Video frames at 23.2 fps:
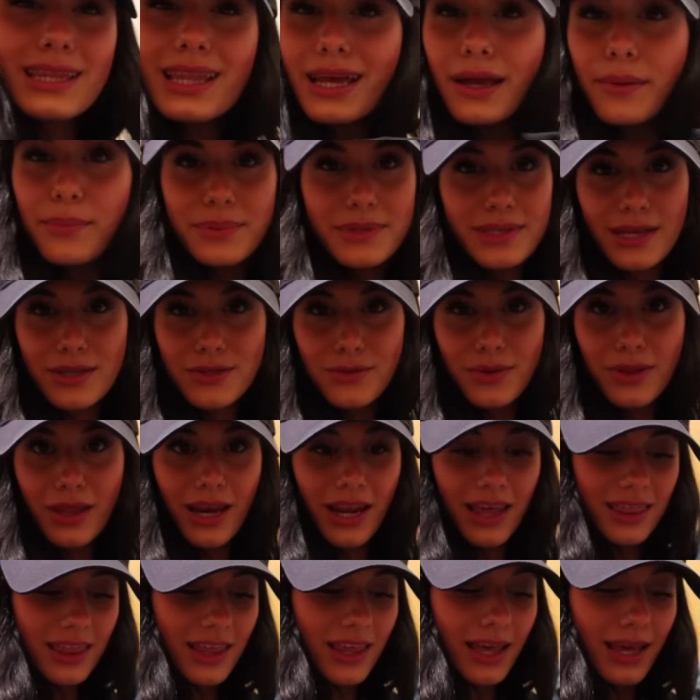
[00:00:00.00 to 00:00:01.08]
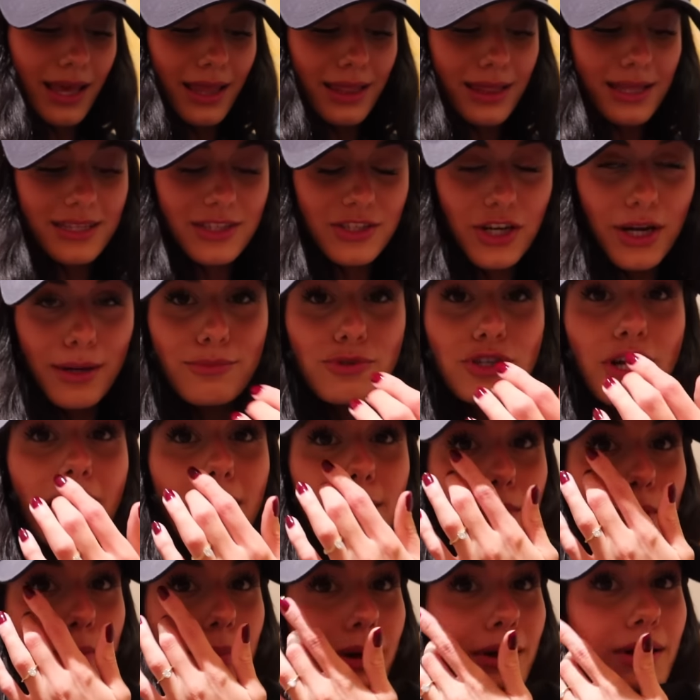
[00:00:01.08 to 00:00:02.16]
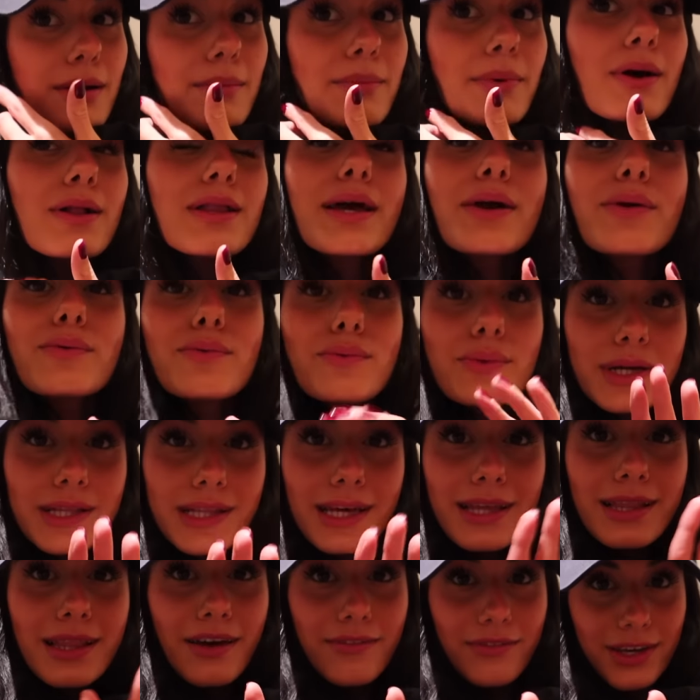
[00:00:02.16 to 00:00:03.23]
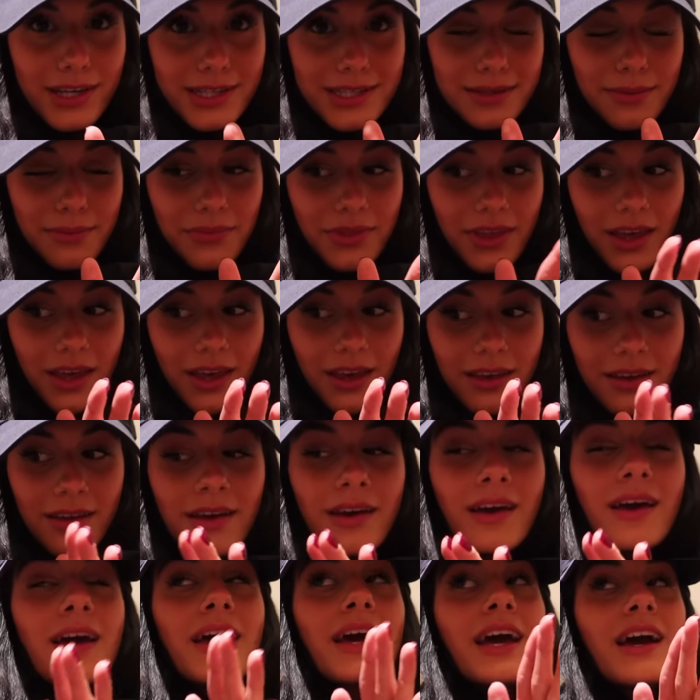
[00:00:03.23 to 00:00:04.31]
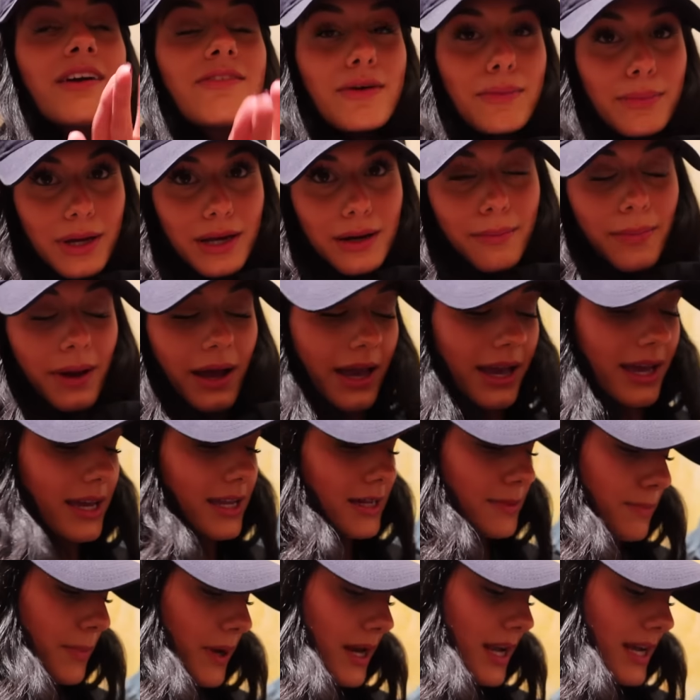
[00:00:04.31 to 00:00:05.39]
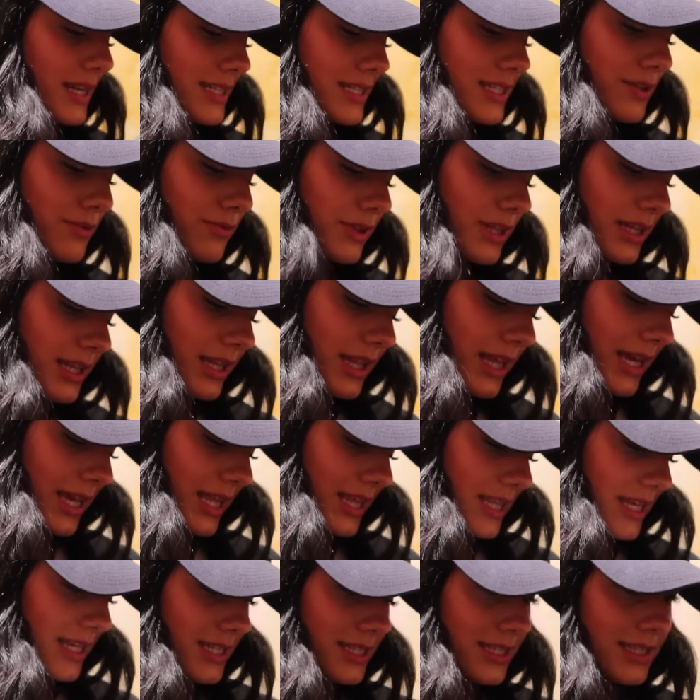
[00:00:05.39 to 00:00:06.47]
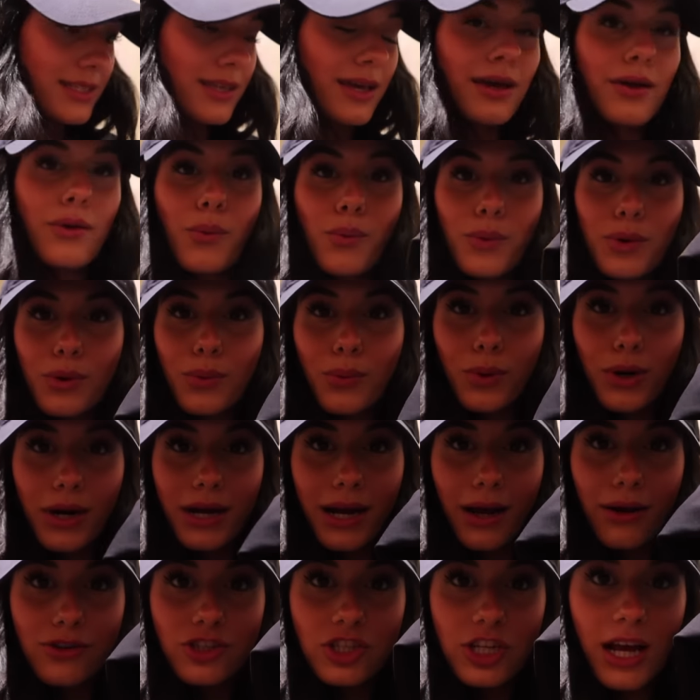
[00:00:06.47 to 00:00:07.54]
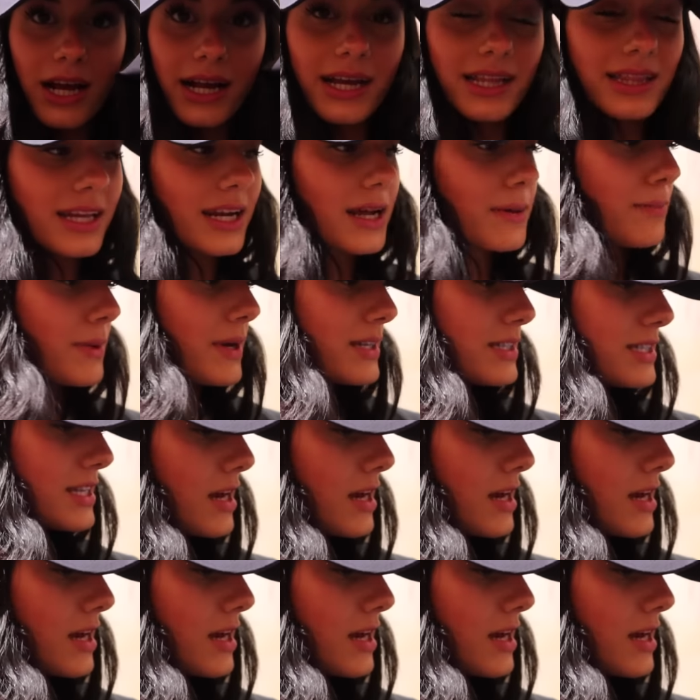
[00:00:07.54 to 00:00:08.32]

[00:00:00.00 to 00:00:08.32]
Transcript: Obsessed with anything, and this year I'm trying to be better about like really loving something if I'm gonna buy it. But I did really like this little workout jacket that I picked